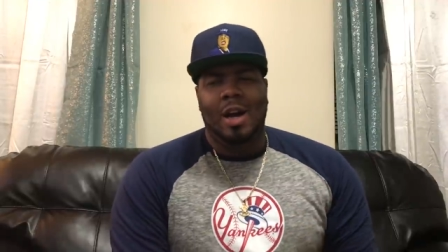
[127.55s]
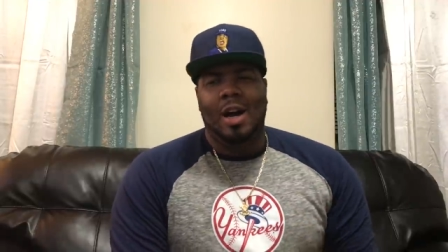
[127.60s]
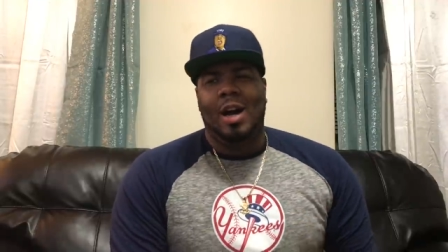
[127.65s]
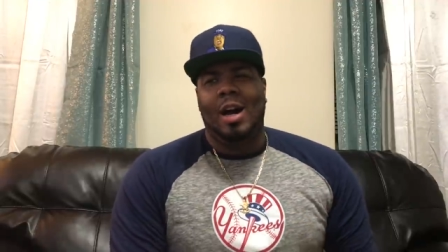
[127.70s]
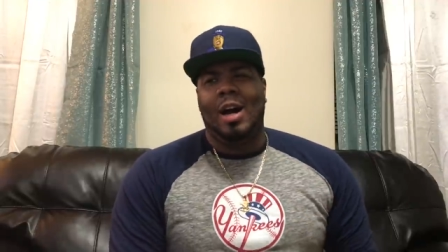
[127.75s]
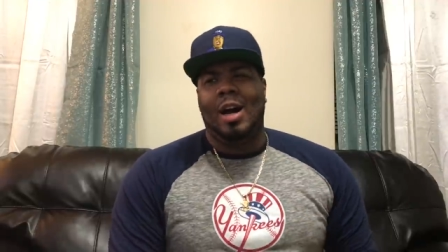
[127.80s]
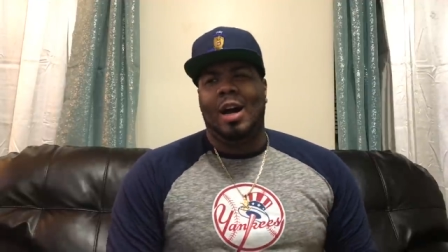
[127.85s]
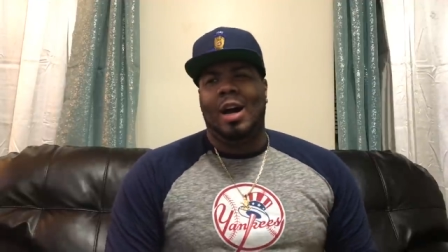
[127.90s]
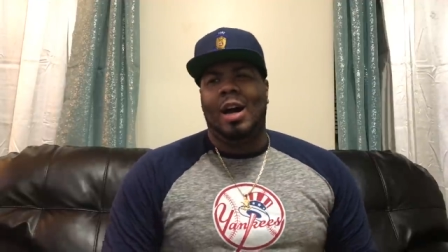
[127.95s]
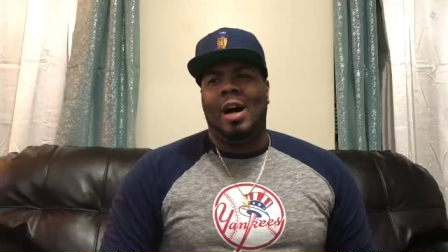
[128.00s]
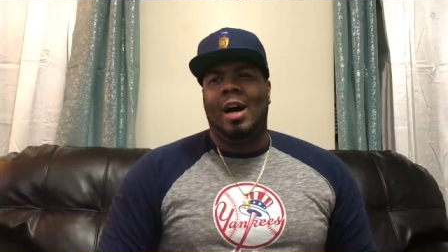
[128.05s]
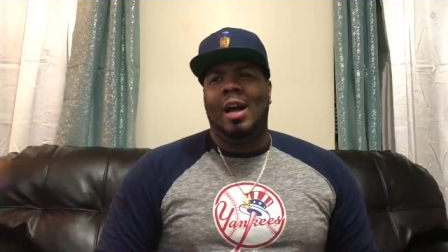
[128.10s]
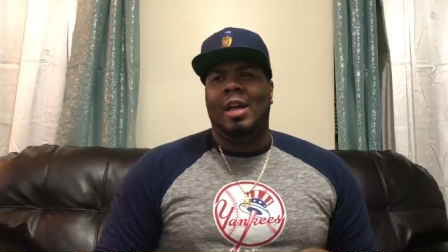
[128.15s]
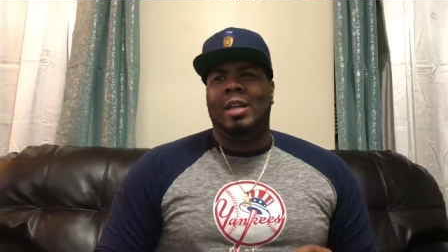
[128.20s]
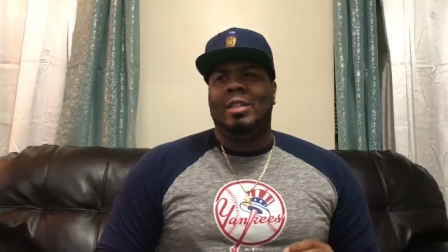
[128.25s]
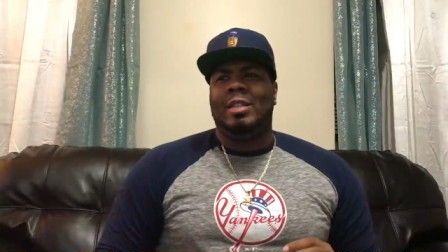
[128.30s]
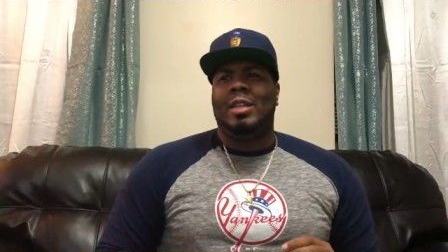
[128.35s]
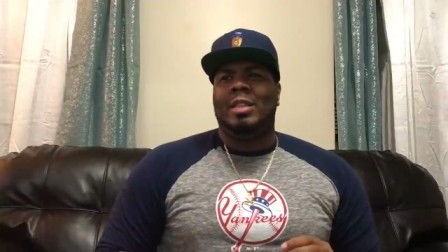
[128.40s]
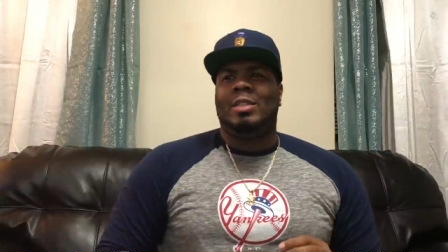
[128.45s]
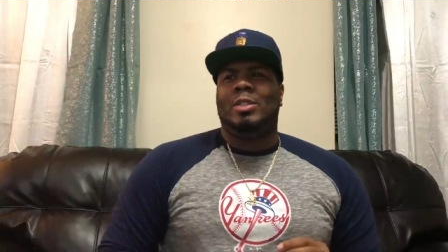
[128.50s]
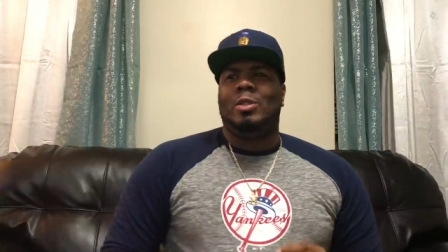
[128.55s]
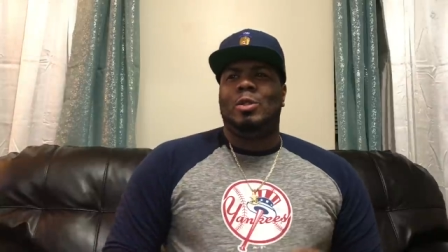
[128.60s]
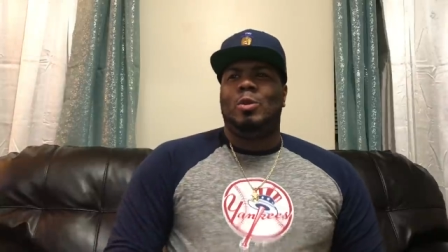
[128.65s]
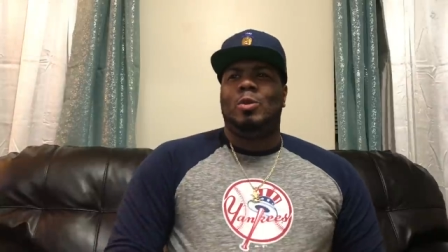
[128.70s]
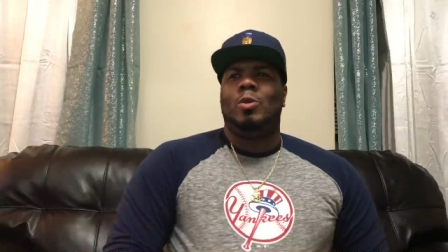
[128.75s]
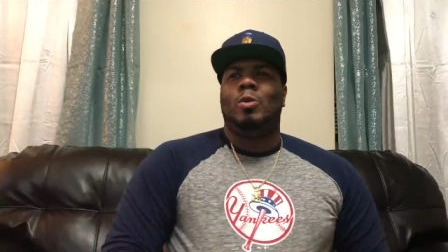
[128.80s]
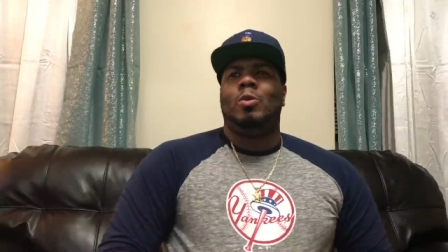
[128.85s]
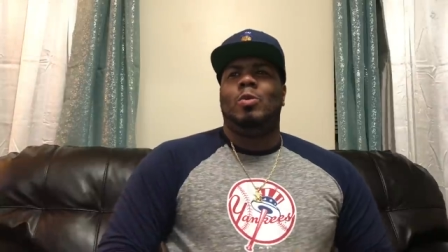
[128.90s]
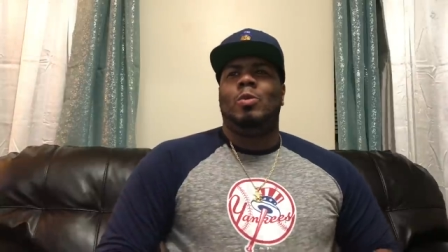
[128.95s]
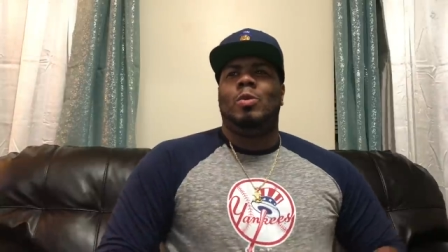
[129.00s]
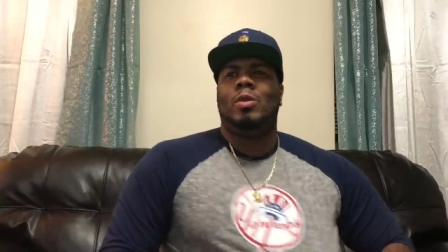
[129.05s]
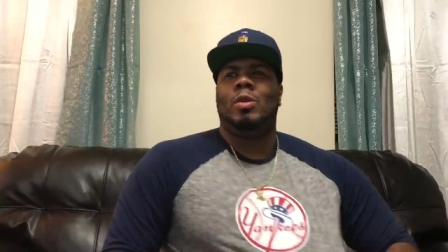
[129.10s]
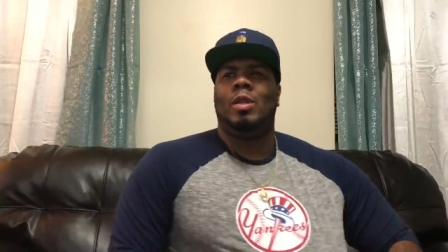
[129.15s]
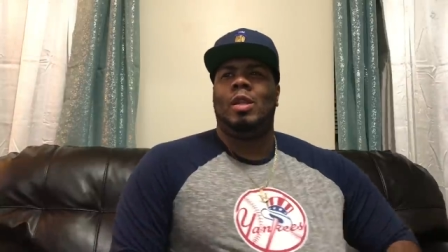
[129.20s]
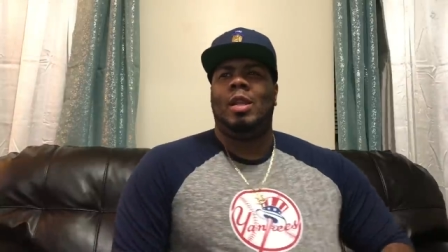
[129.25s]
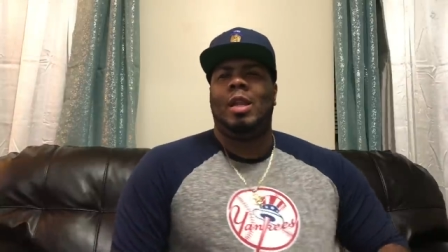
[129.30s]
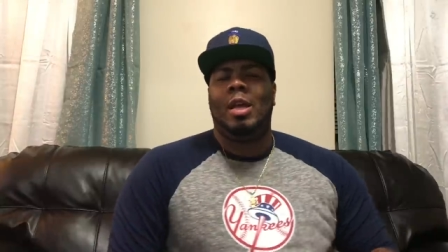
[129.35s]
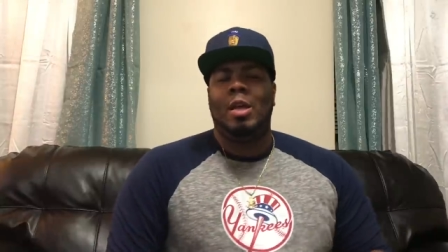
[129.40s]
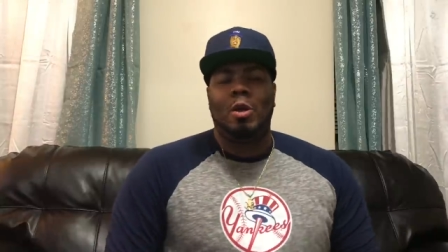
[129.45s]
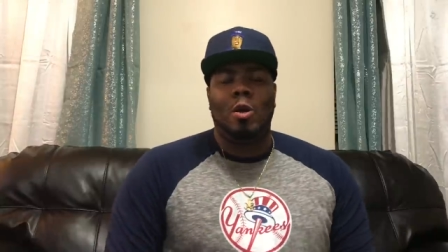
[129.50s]
Uh, and just to
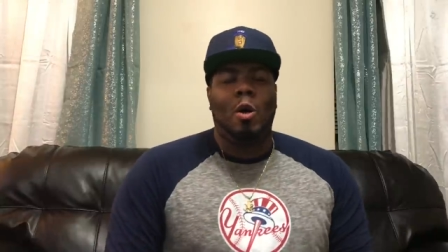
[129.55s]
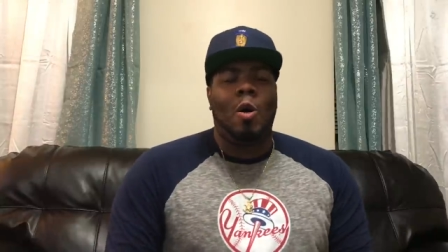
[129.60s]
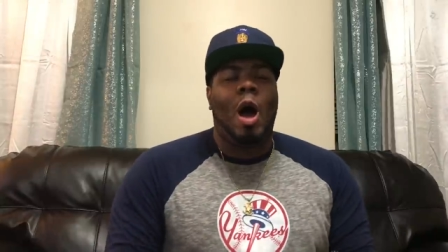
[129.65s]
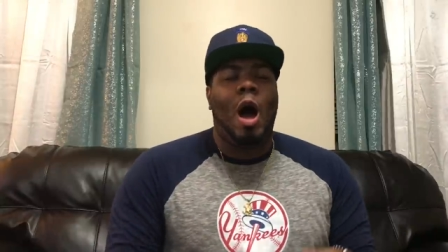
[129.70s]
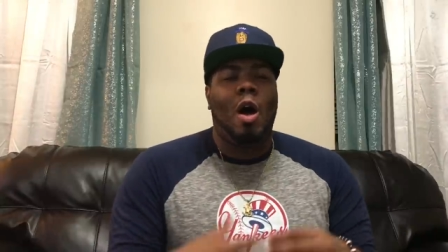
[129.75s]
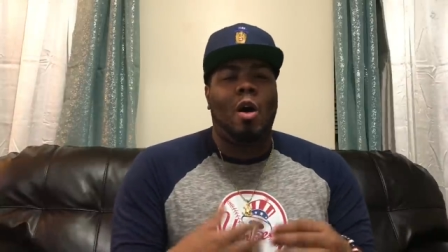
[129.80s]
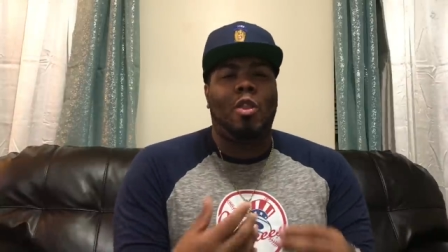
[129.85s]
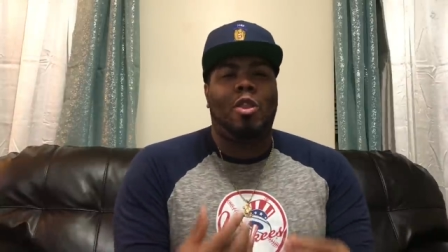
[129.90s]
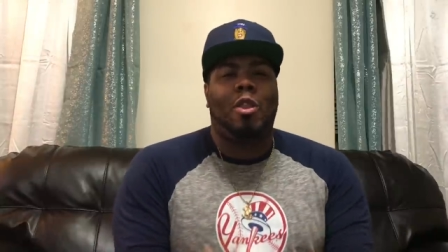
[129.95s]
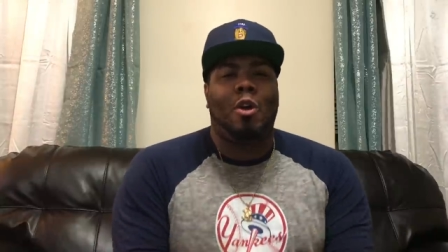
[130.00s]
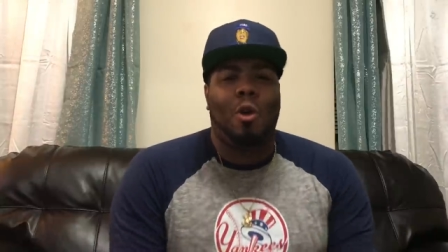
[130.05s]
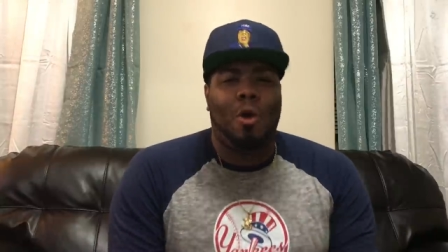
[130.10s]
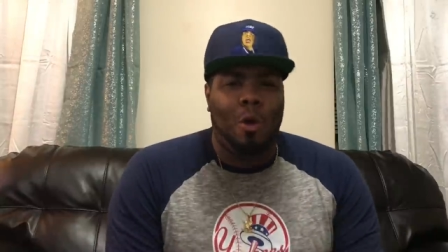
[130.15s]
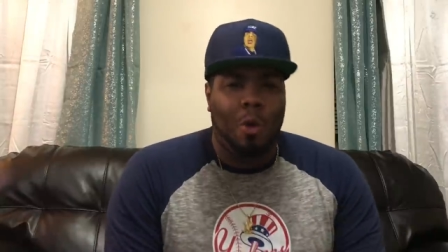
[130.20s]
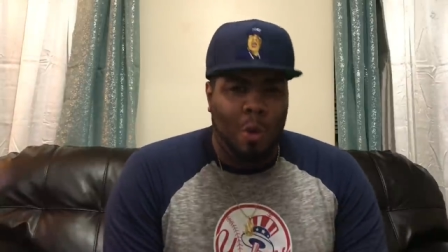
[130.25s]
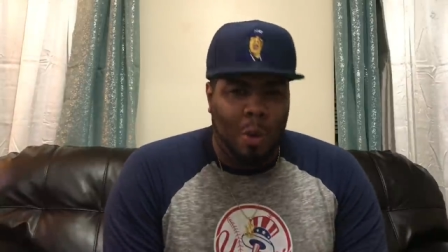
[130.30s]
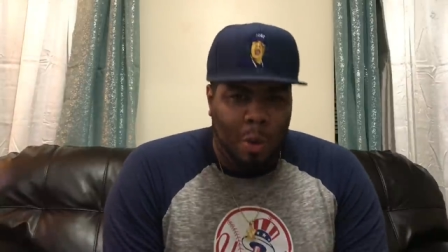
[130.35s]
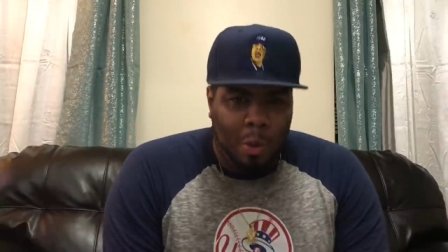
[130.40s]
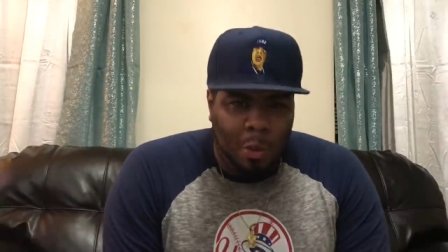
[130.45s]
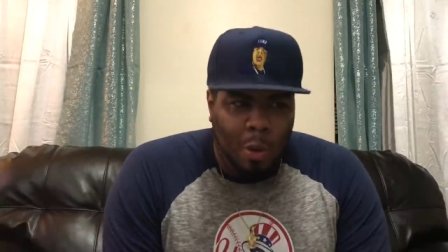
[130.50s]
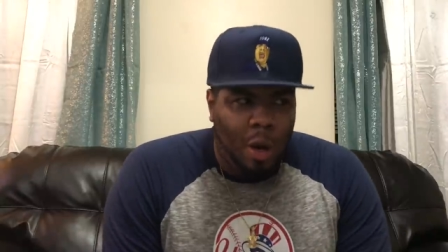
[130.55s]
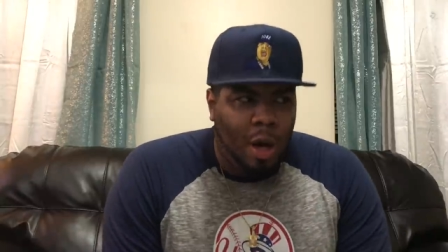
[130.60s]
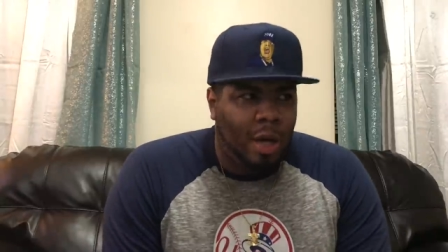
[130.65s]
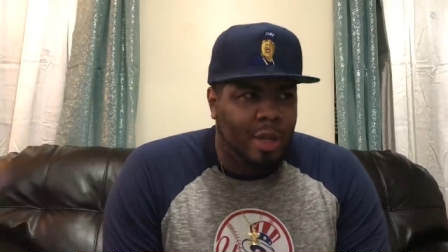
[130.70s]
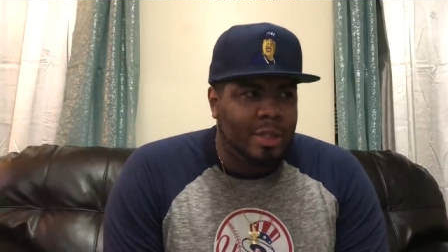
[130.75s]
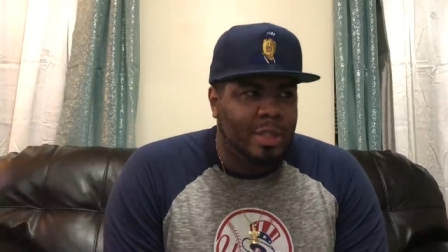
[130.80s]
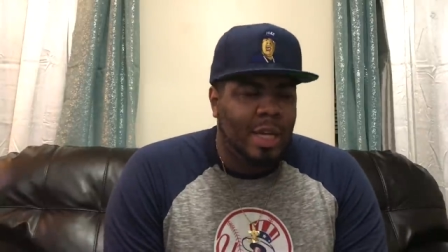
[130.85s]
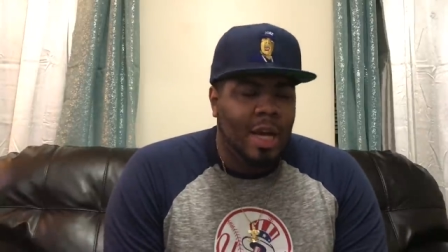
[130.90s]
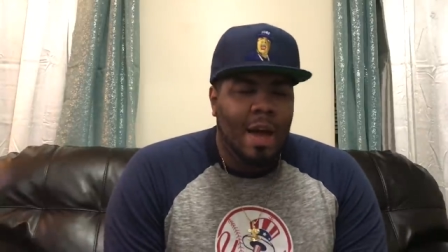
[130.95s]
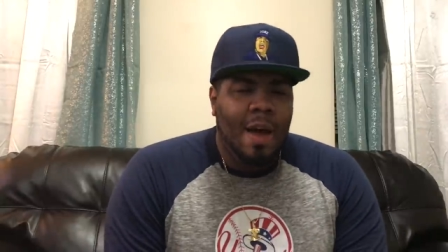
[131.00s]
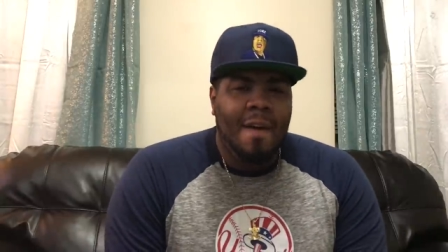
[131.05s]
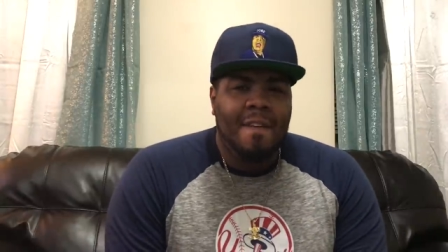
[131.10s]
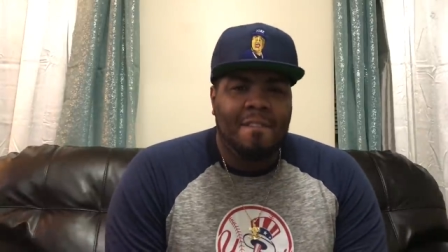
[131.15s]
let you know how thorough it was.